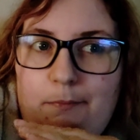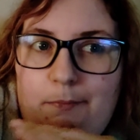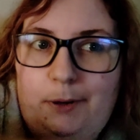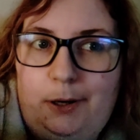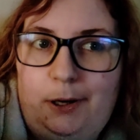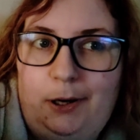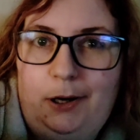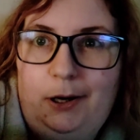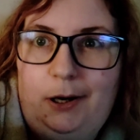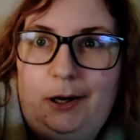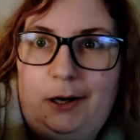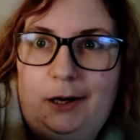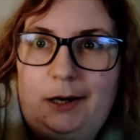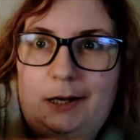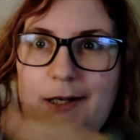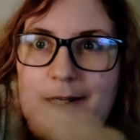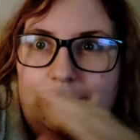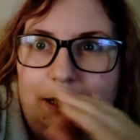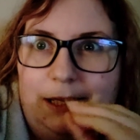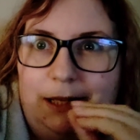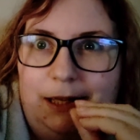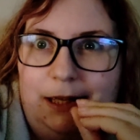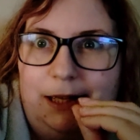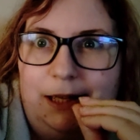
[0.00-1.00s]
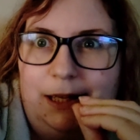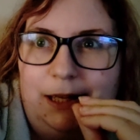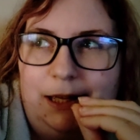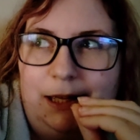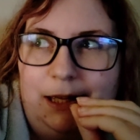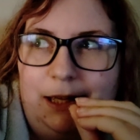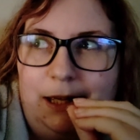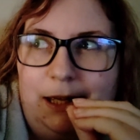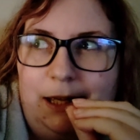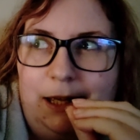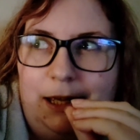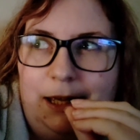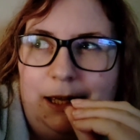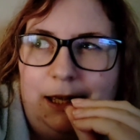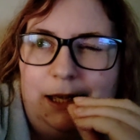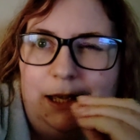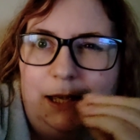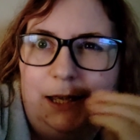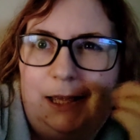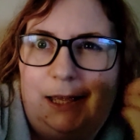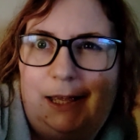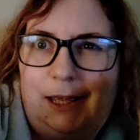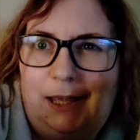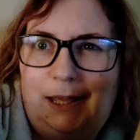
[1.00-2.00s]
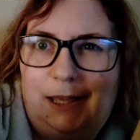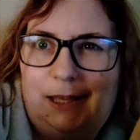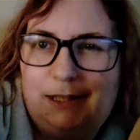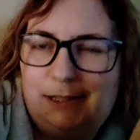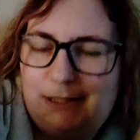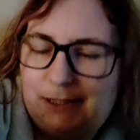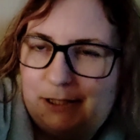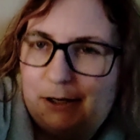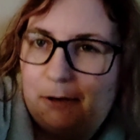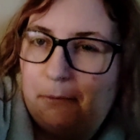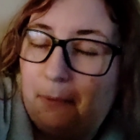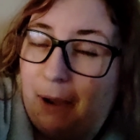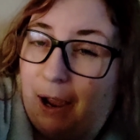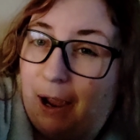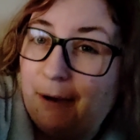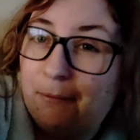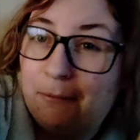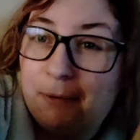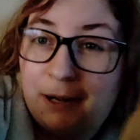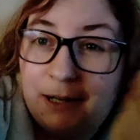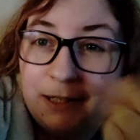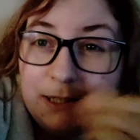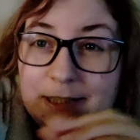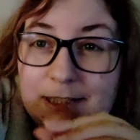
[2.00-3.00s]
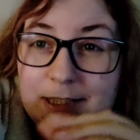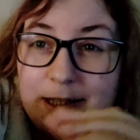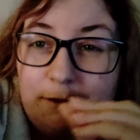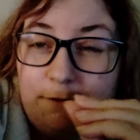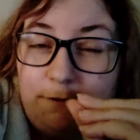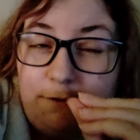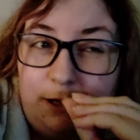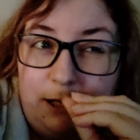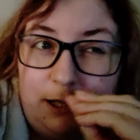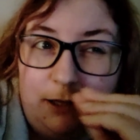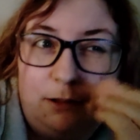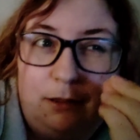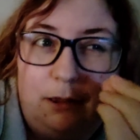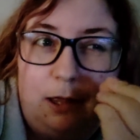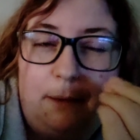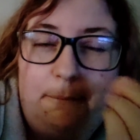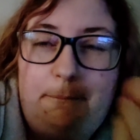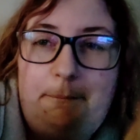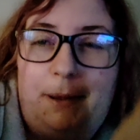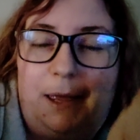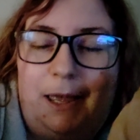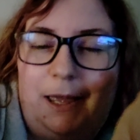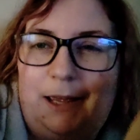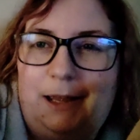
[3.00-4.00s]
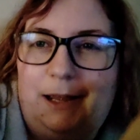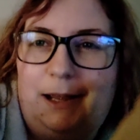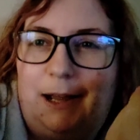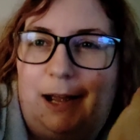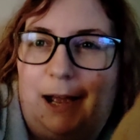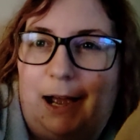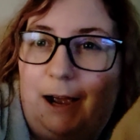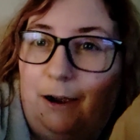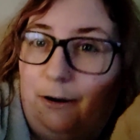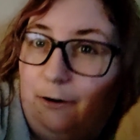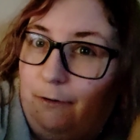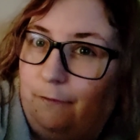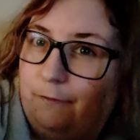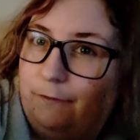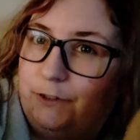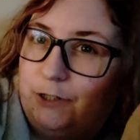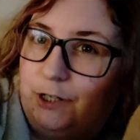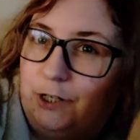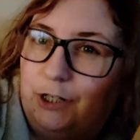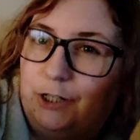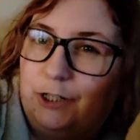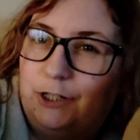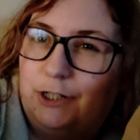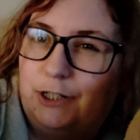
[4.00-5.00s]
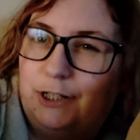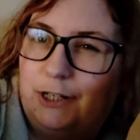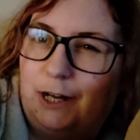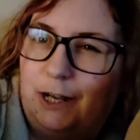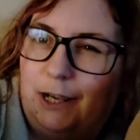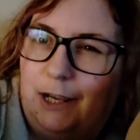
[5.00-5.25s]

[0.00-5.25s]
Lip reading: But it somehow managed to feel a bit out of touch.